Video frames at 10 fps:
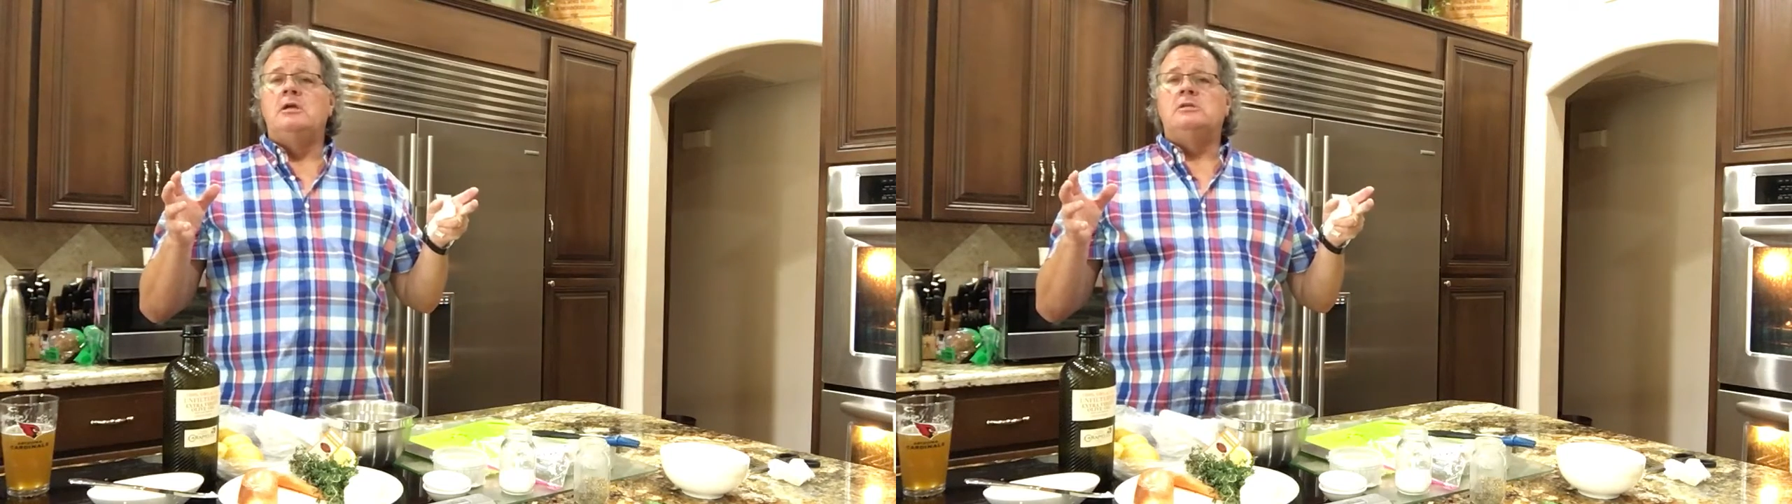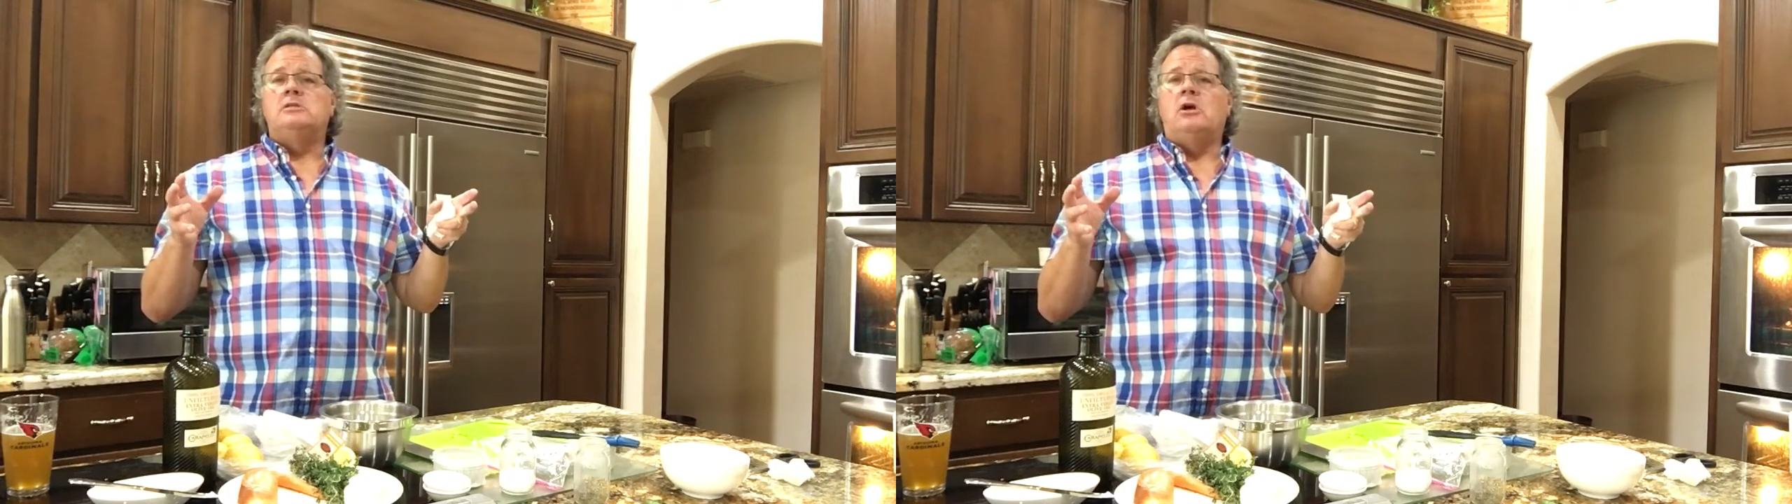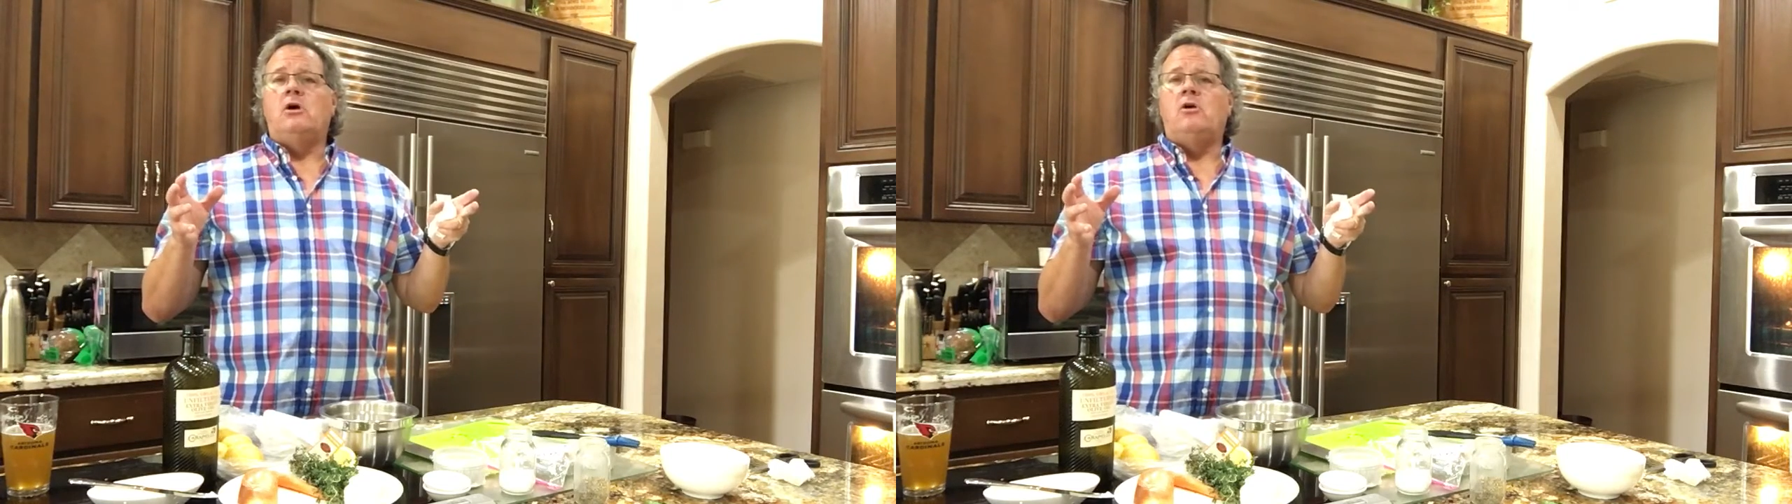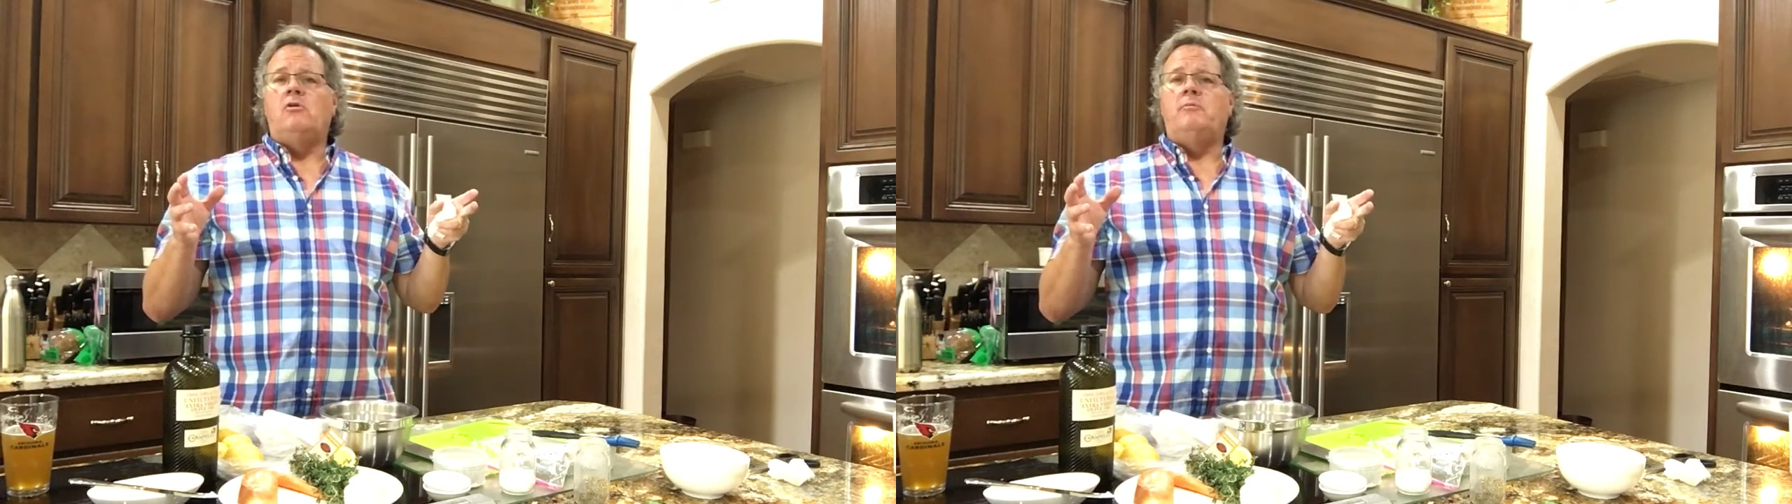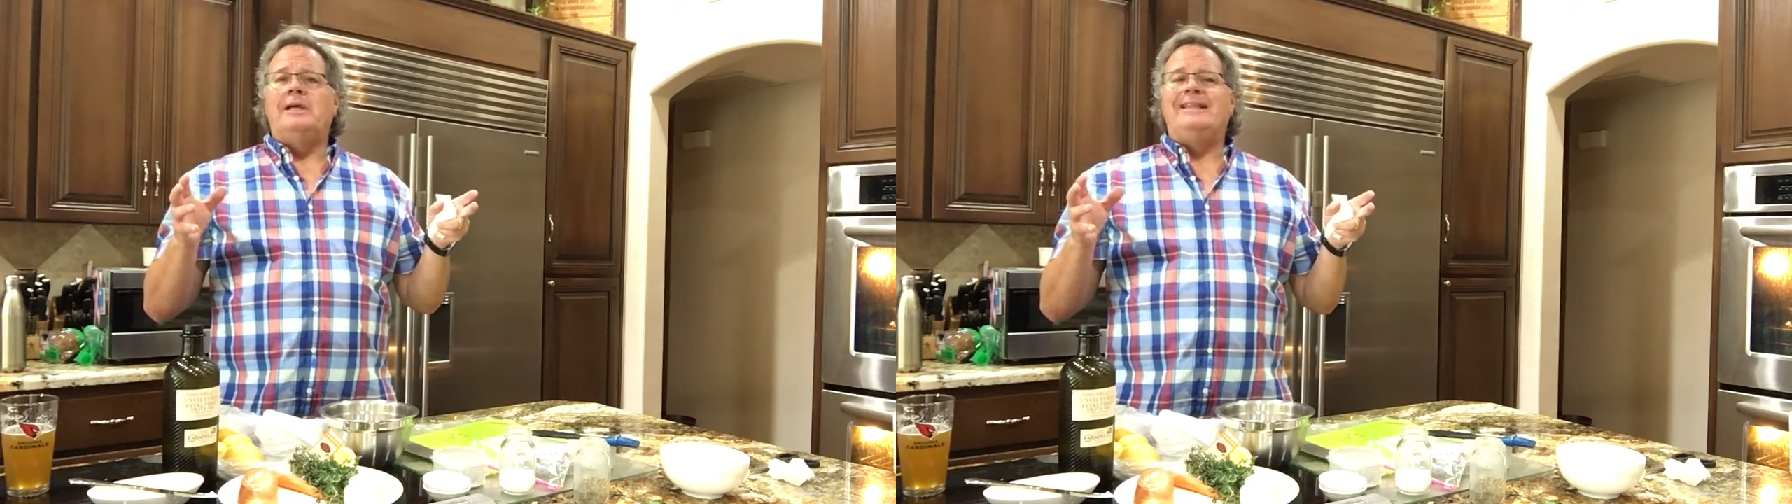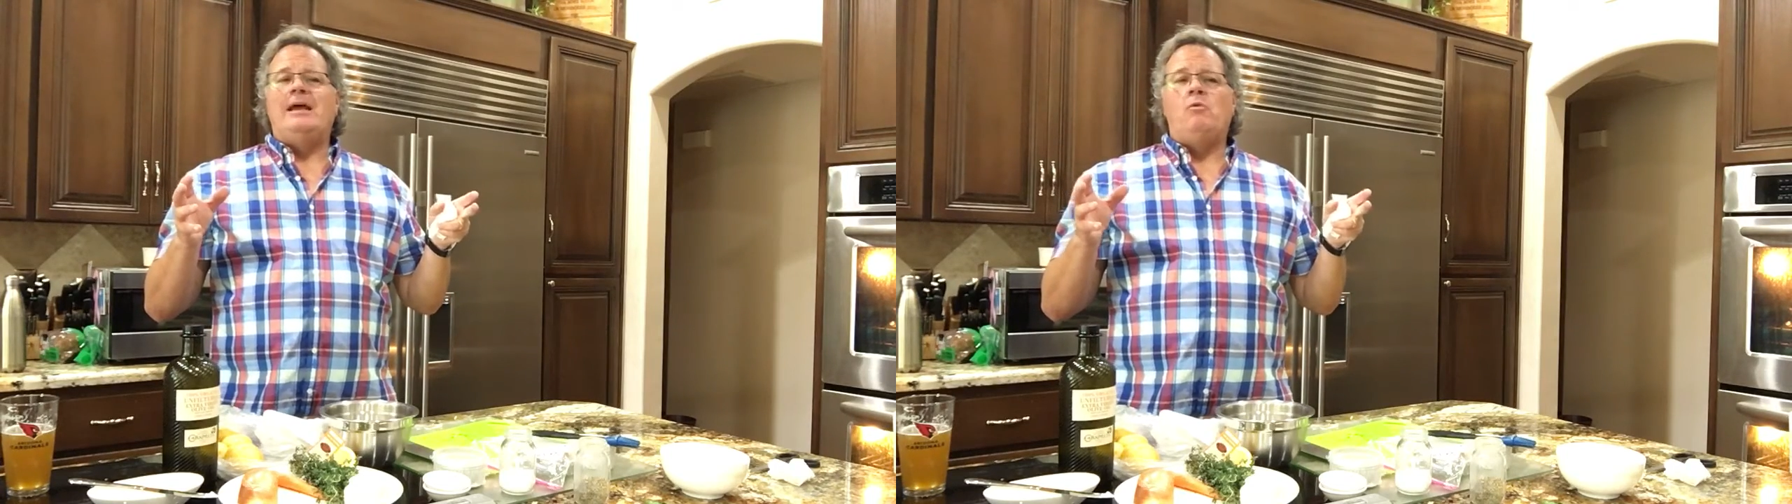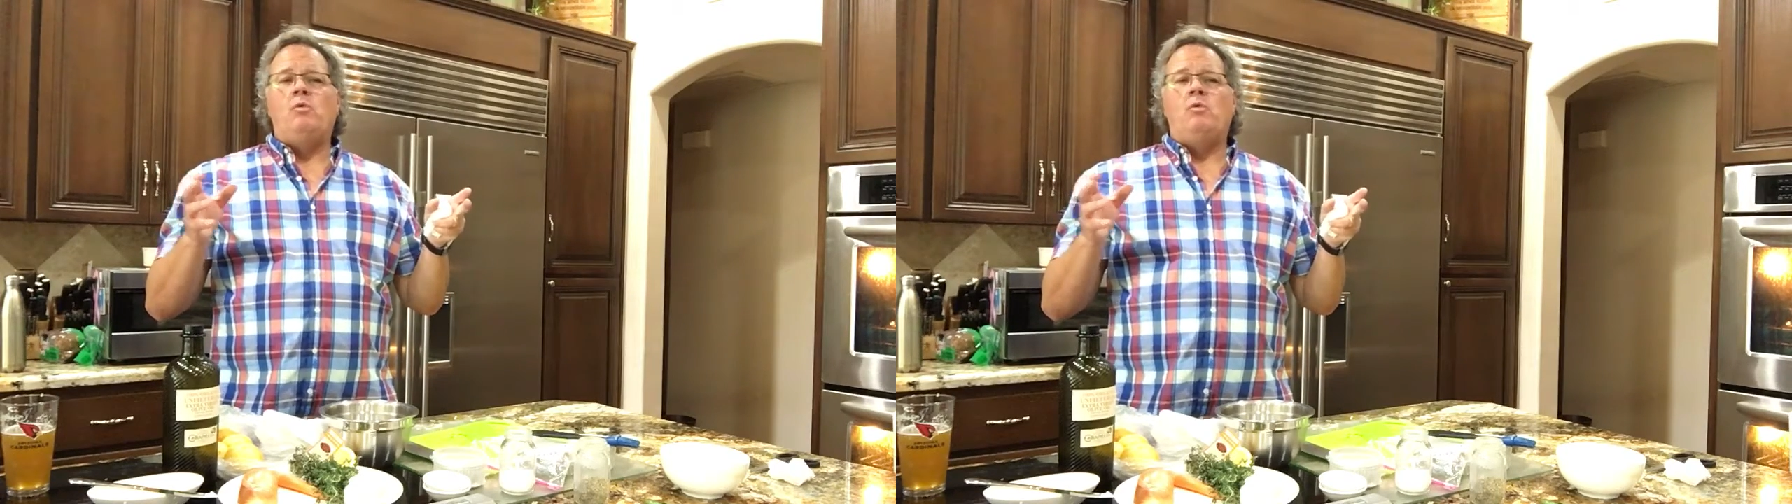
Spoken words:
So, but that